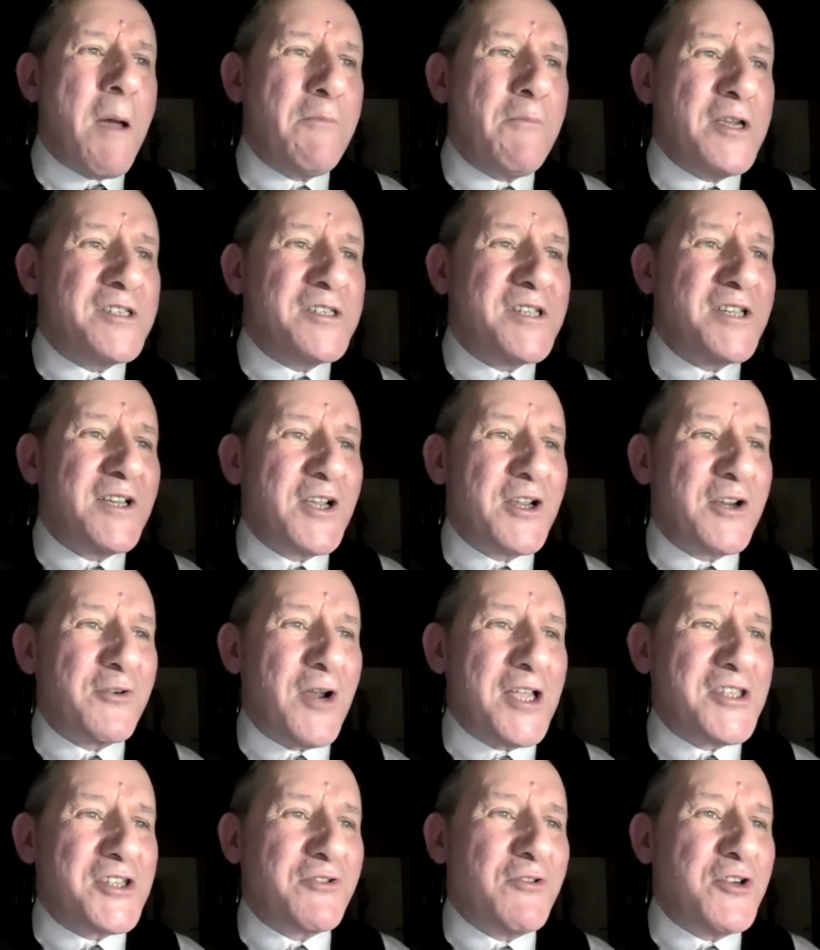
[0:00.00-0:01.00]
Remember it,
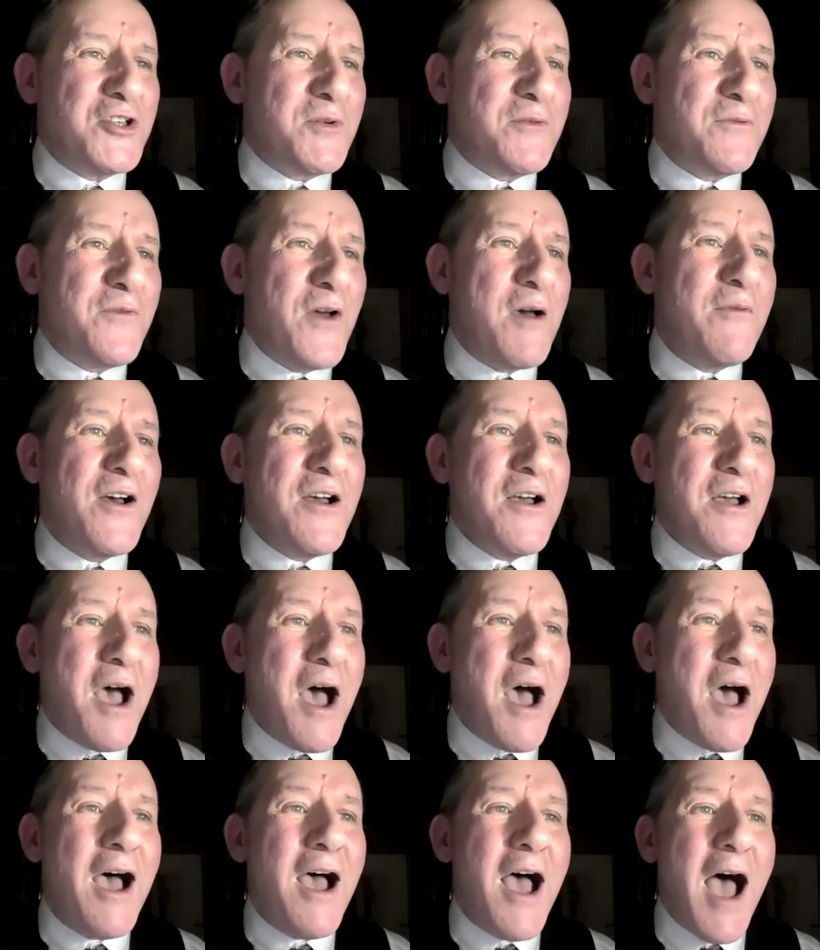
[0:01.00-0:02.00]
cried Scrooge with
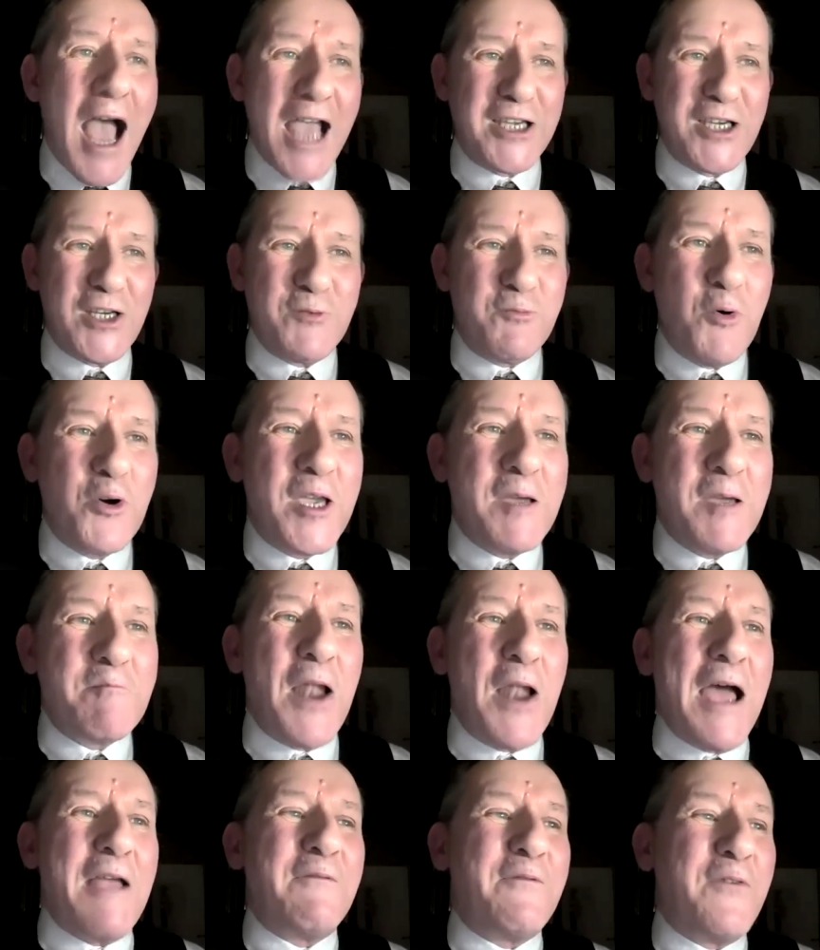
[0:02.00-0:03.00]
fervour. I
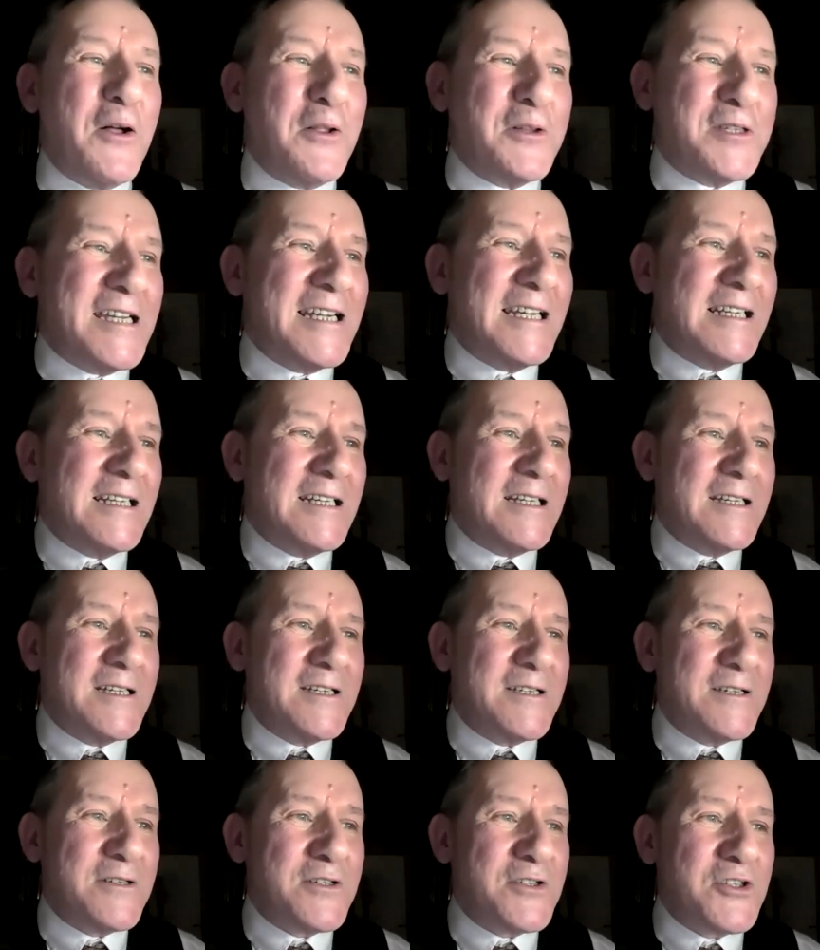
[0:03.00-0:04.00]
could walk it
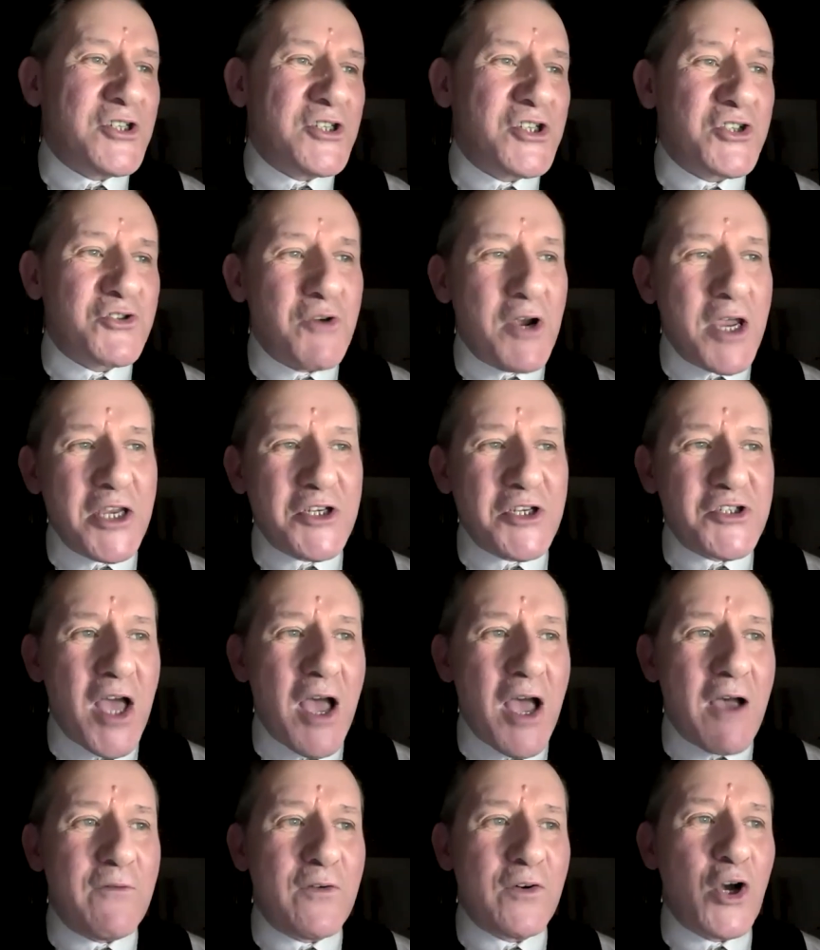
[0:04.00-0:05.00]
blindfold.
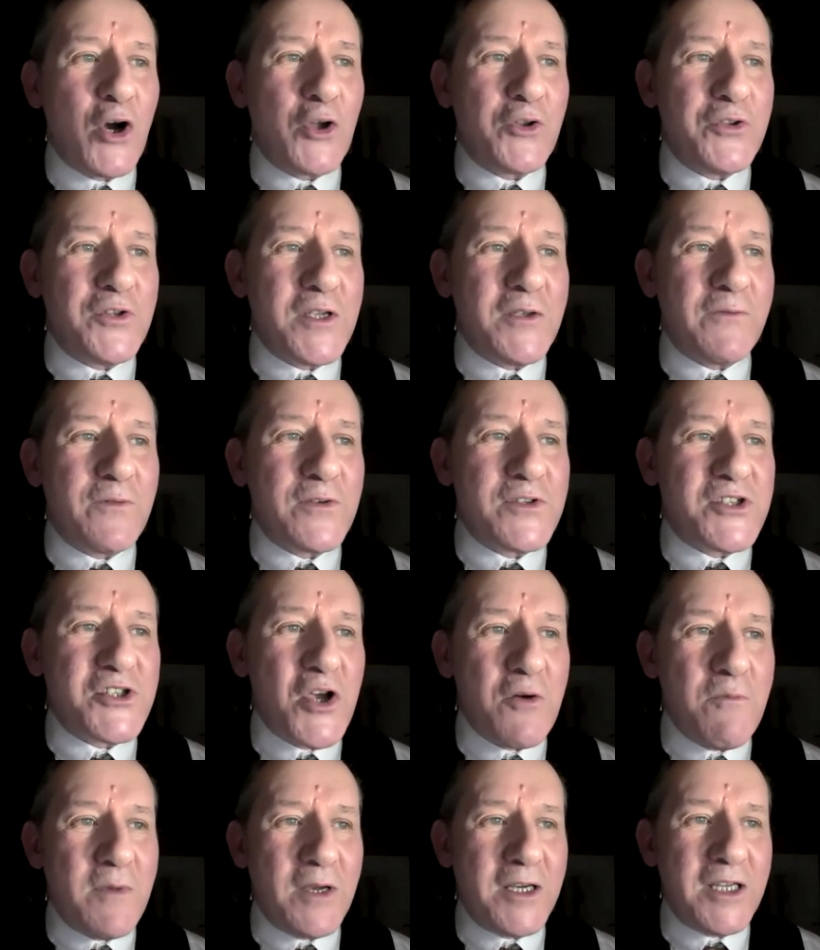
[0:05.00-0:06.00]
Strange to have forgotten
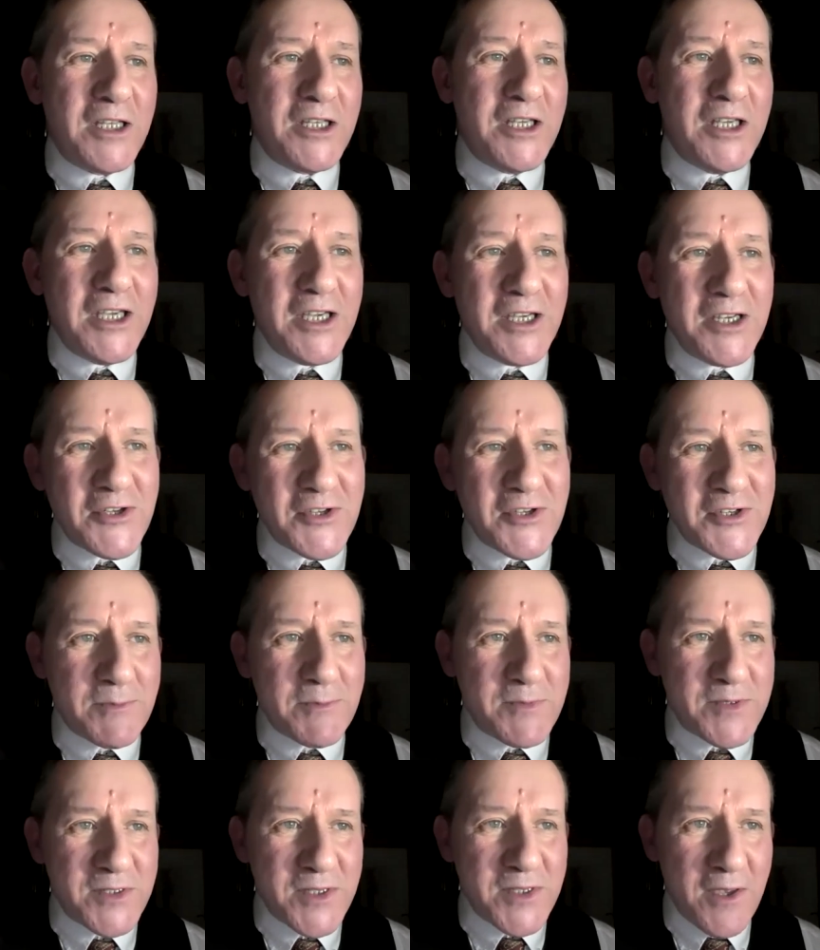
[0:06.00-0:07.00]
it for so many
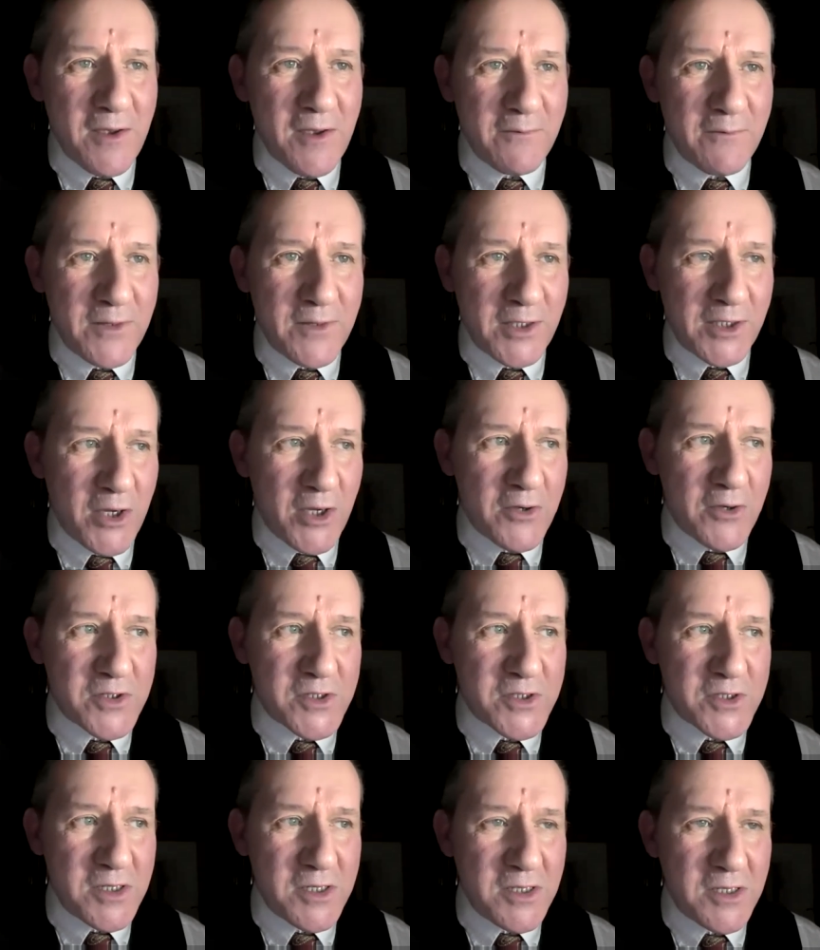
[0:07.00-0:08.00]
years, observed the
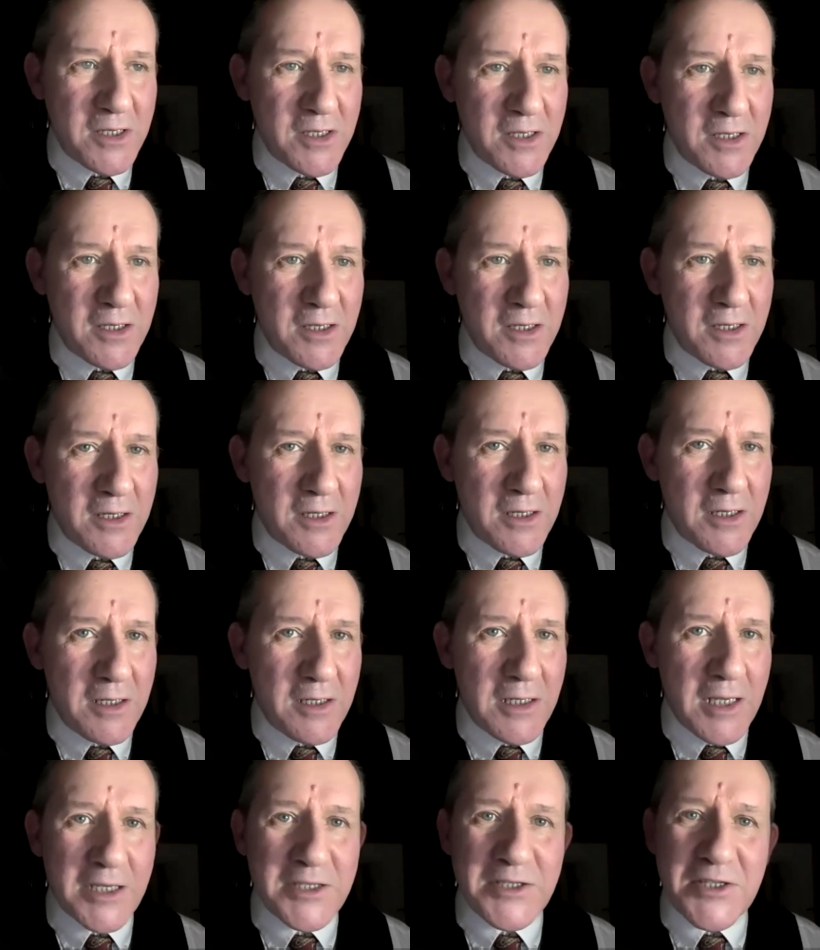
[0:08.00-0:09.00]
ghost
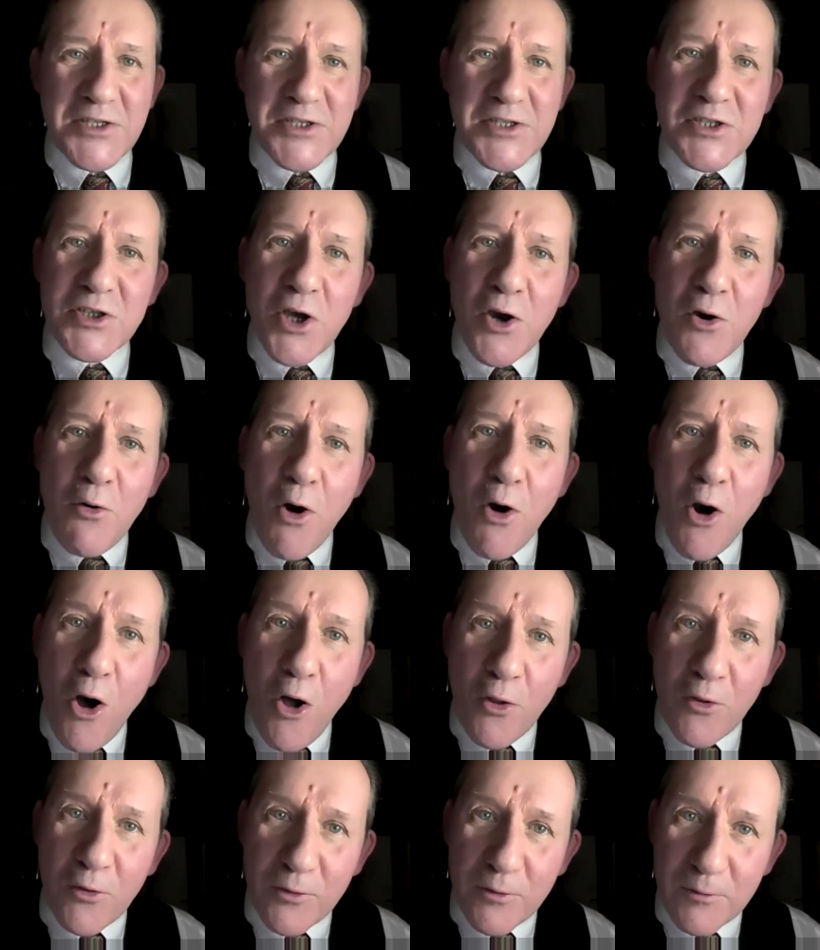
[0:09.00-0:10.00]
let us
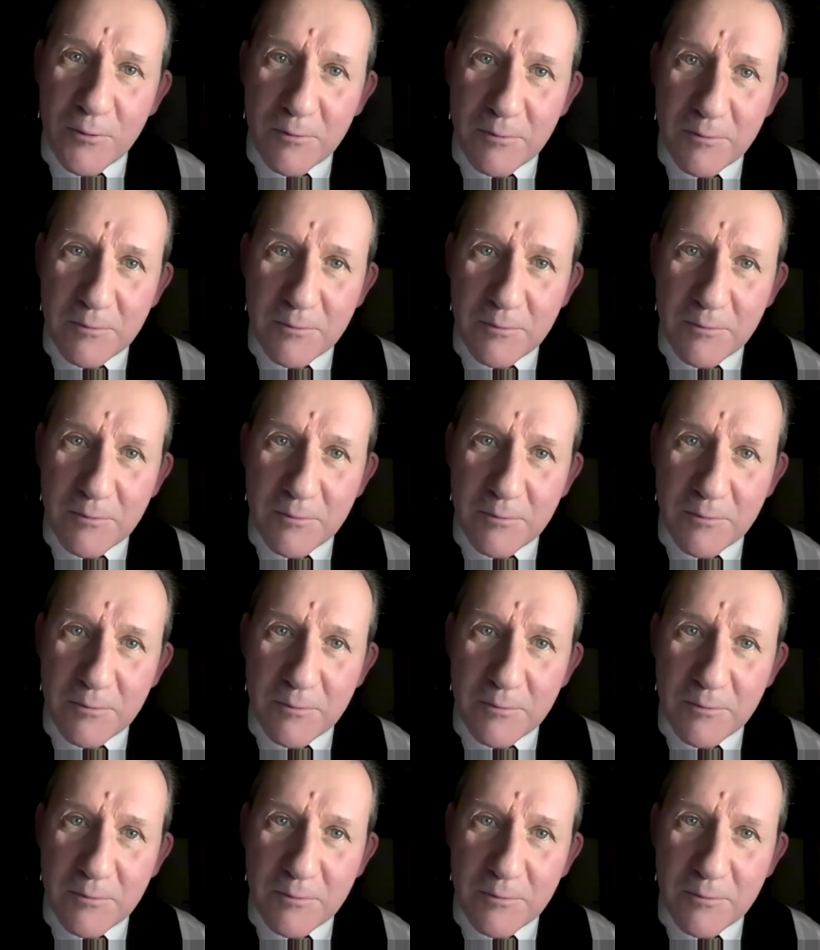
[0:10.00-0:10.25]
go on.